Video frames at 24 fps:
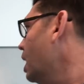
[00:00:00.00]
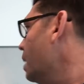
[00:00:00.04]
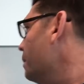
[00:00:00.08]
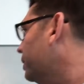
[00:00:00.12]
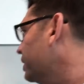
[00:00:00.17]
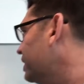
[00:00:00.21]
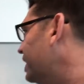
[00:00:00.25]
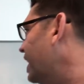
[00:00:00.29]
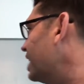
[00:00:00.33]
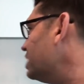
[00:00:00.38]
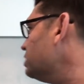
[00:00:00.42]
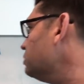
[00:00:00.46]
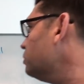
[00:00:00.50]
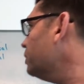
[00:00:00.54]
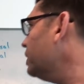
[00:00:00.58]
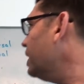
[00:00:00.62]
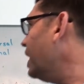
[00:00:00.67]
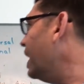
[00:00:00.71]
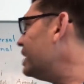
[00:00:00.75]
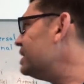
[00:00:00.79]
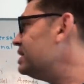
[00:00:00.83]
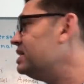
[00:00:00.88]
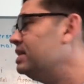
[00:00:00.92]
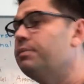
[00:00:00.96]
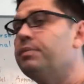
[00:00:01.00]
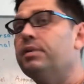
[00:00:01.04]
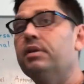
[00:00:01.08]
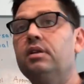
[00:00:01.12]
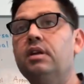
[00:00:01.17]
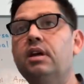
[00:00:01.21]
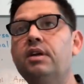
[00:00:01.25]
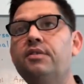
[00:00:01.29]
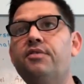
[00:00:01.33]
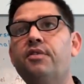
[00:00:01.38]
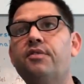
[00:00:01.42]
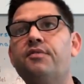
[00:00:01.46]
But that's what we had
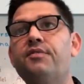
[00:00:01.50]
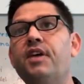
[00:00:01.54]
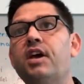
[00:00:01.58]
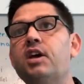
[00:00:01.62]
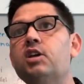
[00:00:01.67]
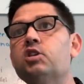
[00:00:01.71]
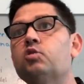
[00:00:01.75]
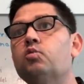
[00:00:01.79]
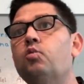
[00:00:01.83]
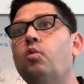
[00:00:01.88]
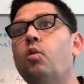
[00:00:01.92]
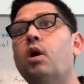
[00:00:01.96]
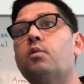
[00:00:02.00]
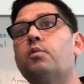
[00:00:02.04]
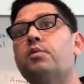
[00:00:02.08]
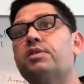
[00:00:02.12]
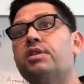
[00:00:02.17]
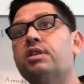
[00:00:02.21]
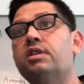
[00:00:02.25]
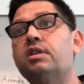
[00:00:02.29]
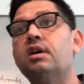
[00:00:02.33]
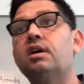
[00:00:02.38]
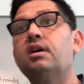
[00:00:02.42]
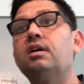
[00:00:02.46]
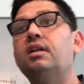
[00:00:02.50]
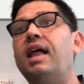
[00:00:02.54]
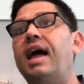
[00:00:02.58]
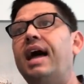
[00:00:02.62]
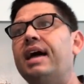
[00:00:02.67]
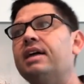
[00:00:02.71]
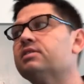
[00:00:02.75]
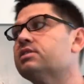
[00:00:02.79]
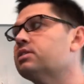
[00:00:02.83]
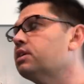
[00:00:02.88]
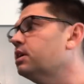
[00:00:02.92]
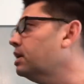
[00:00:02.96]
typically for phase one within the
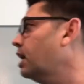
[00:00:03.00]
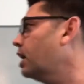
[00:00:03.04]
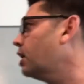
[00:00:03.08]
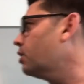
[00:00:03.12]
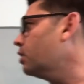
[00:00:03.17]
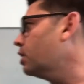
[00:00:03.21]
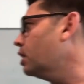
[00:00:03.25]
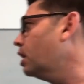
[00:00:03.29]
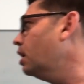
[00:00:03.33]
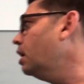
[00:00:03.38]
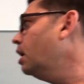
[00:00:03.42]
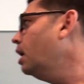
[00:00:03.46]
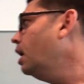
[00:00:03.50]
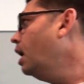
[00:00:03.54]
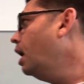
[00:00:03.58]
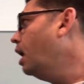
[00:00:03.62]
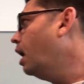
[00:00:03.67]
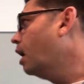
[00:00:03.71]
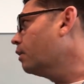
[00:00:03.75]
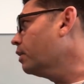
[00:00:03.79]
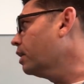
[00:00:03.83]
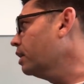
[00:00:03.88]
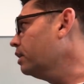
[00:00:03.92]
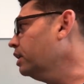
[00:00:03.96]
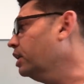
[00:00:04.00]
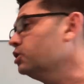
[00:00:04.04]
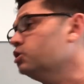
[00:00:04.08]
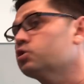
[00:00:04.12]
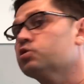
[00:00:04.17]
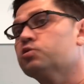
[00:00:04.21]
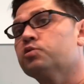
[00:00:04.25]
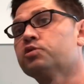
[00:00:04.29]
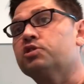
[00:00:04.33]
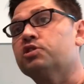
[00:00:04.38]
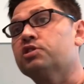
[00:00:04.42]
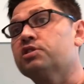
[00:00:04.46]
classic area around
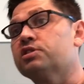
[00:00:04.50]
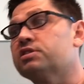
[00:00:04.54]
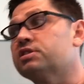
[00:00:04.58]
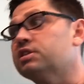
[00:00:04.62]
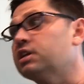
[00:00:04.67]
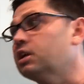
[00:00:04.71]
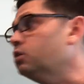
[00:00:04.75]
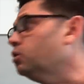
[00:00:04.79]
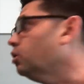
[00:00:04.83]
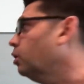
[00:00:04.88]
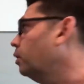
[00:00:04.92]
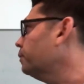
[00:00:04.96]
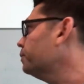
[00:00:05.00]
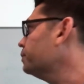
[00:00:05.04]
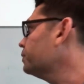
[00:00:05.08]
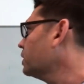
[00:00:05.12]
ledgers, which is a single.